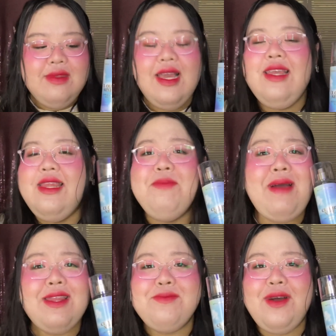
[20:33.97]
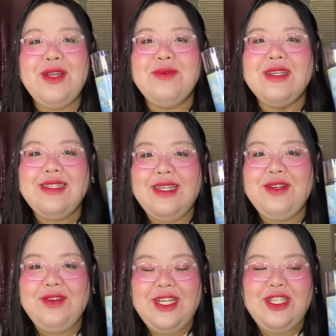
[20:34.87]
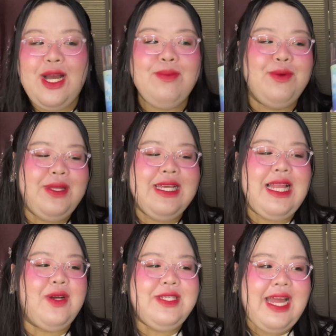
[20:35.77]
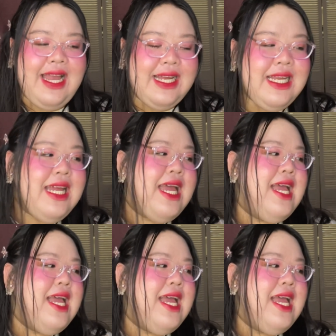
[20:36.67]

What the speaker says: I think Bath and Body Works did a great job with Cloud9.